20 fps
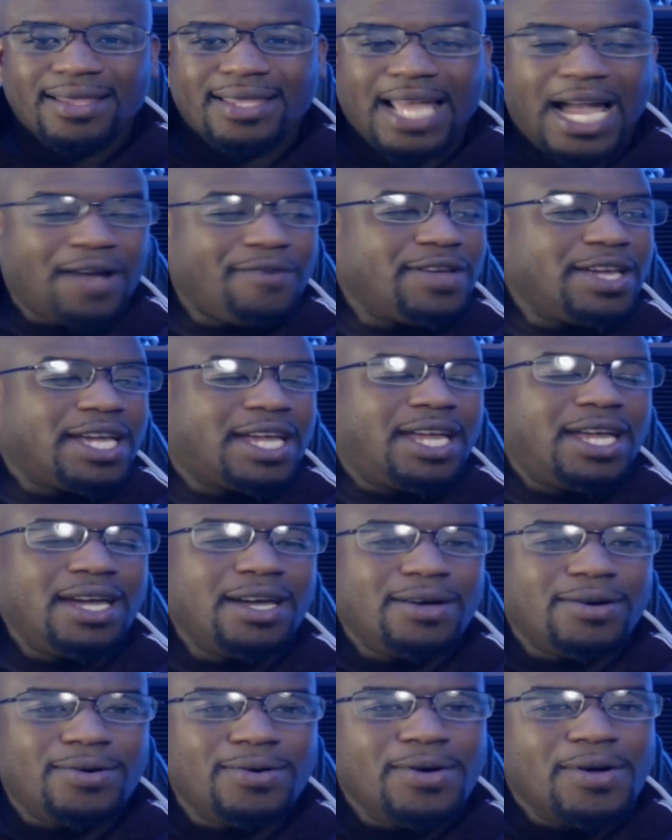Tyreek
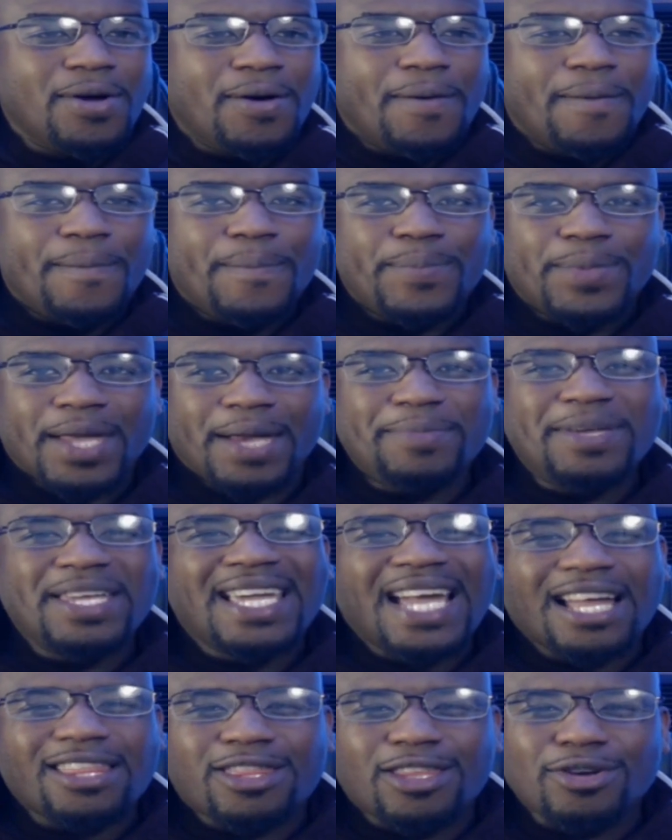Hill,
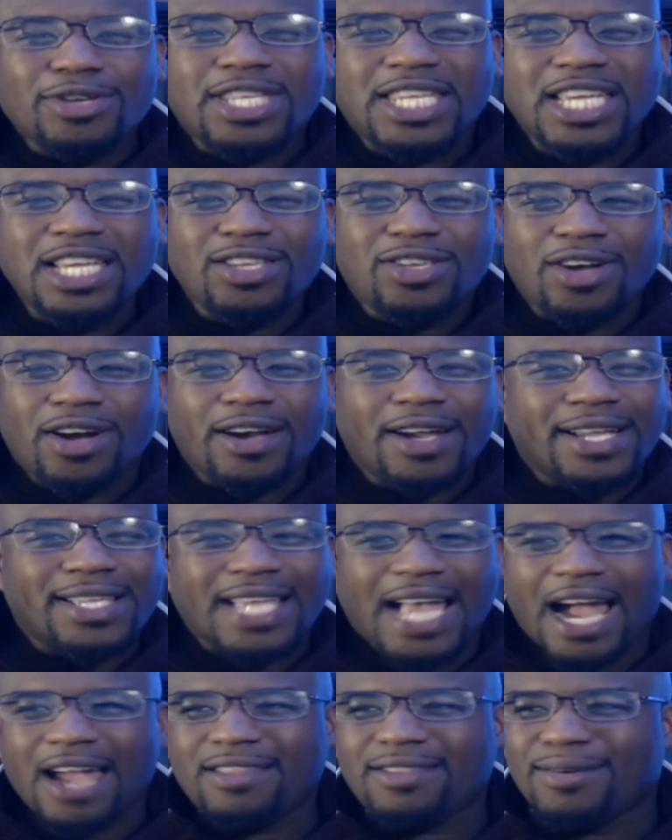he got 13
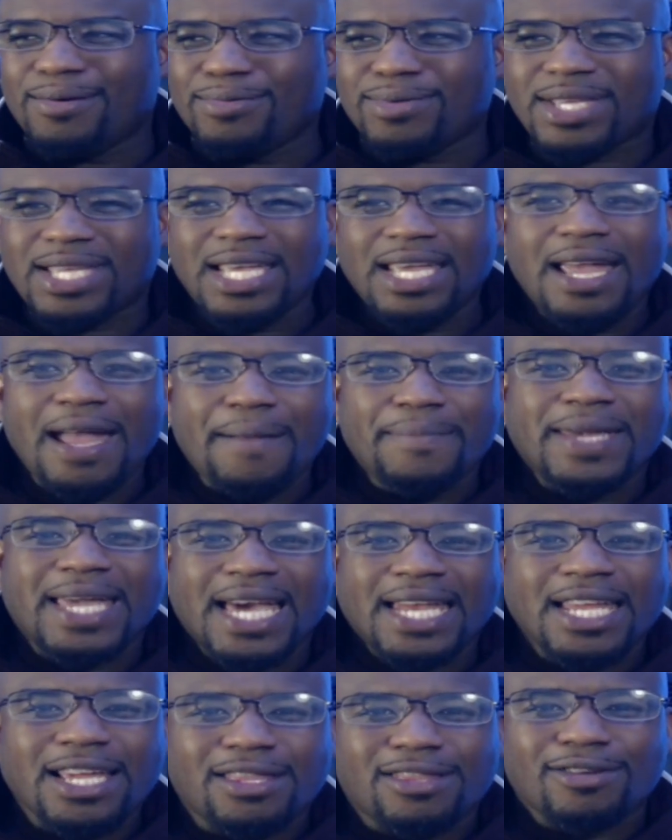targets. I don't see him
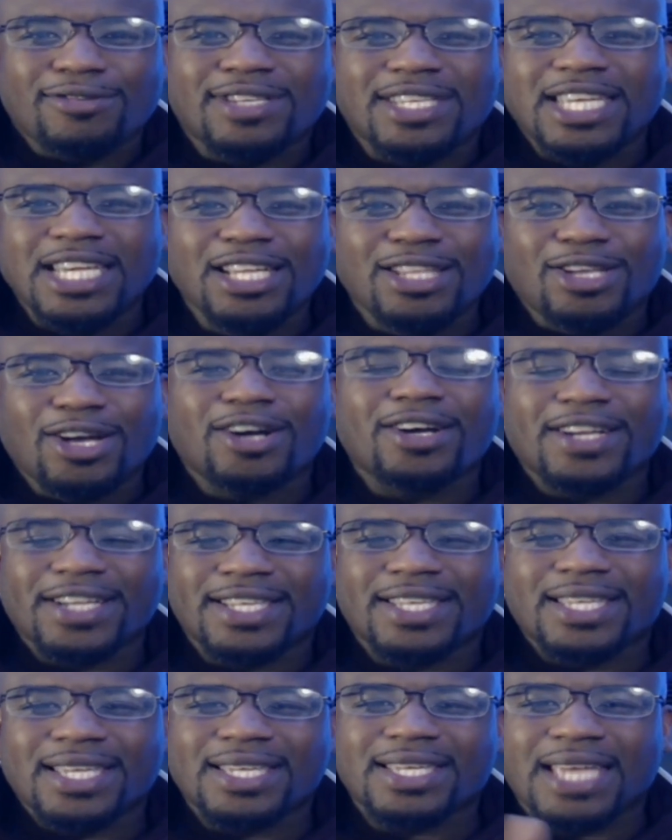getting 13
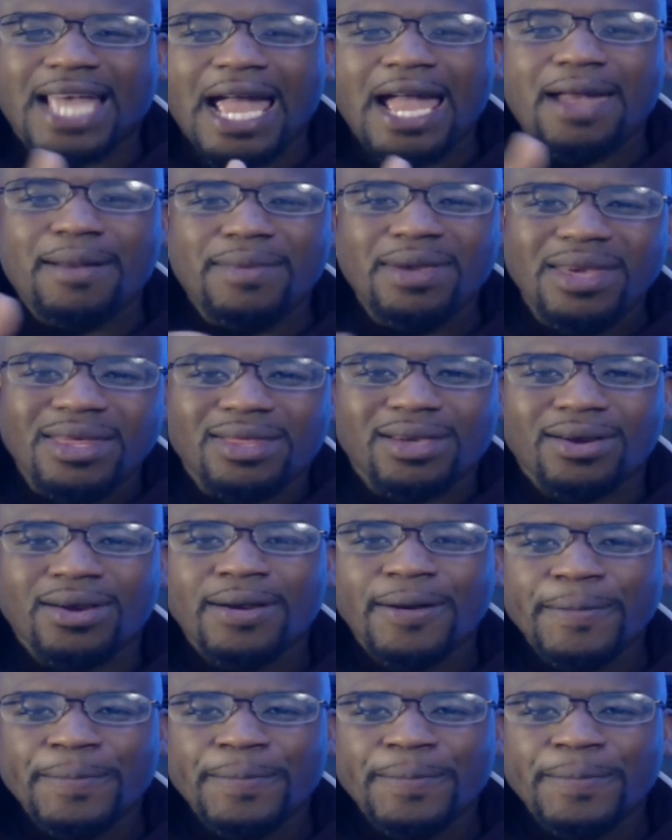targets this game either.